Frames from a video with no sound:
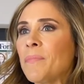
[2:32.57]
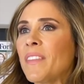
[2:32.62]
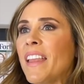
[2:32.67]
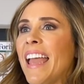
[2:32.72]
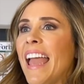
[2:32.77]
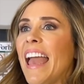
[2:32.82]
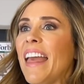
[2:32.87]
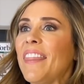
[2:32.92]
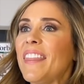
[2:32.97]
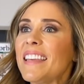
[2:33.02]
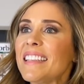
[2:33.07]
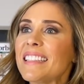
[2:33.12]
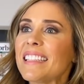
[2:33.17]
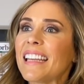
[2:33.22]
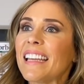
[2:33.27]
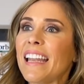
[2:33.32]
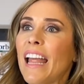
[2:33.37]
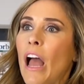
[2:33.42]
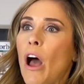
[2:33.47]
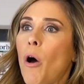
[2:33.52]
And this can
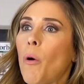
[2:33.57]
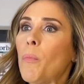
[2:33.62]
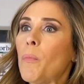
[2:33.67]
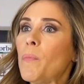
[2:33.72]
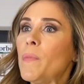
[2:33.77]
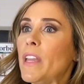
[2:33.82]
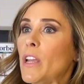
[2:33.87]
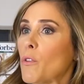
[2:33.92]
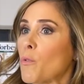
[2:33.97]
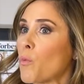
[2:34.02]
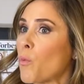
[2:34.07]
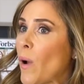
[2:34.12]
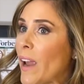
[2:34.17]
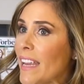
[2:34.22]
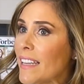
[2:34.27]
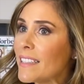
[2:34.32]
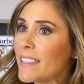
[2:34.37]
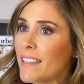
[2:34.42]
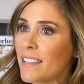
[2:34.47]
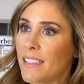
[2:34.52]
help
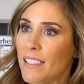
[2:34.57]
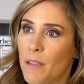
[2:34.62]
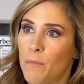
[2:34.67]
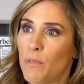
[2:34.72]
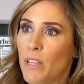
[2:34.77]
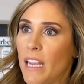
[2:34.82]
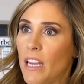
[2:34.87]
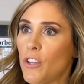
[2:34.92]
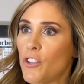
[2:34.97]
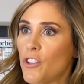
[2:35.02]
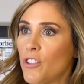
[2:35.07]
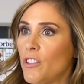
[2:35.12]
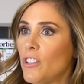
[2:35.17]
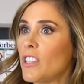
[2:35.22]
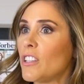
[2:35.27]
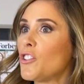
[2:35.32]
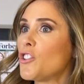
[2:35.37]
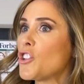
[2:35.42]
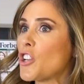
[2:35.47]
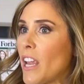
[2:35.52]
erase the temptation to
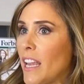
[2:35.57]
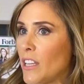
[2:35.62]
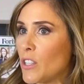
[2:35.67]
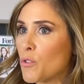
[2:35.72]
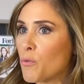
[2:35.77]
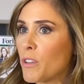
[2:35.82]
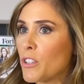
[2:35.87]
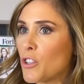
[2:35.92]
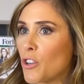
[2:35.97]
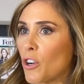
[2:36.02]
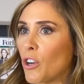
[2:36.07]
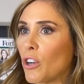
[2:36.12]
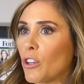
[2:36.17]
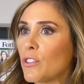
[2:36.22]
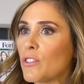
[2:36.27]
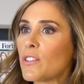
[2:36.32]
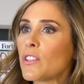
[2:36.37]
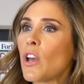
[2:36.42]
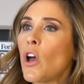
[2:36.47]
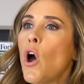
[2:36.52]
chase
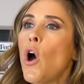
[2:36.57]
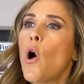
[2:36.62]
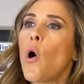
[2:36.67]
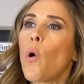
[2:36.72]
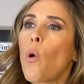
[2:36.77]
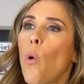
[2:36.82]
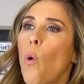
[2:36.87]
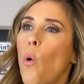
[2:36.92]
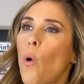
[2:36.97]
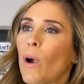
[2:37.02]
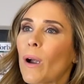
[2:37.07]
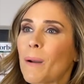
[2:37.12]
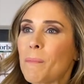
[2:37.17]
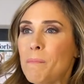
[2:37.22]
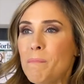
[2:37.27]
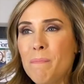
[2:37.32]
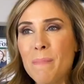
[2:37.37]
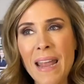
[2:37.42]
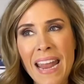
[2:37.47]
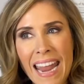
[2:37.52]
returns or
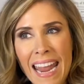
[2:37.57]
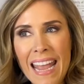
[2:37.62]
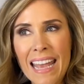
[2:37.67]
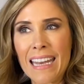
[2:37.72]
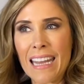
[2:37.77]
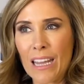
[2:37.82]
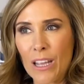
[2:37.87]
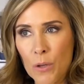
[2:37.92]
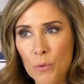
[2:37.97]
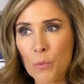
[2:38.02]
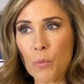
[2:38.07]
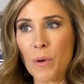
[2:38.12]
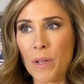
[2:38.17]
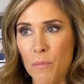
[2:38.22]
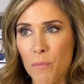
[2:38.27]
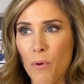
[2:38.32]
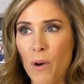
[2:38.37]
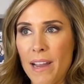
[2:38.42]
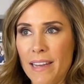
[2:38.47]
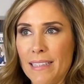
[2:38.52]
panic when
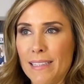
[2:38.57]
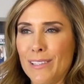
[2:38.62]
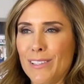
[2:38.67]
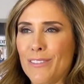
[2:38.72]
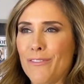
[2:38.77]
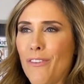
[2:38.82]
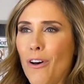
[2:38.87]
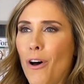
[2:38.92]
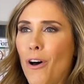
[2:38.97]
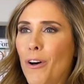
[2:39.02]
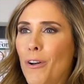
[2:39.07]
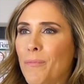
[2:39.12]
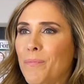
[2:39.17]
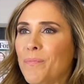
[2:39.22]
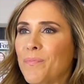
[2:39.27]
prices fall.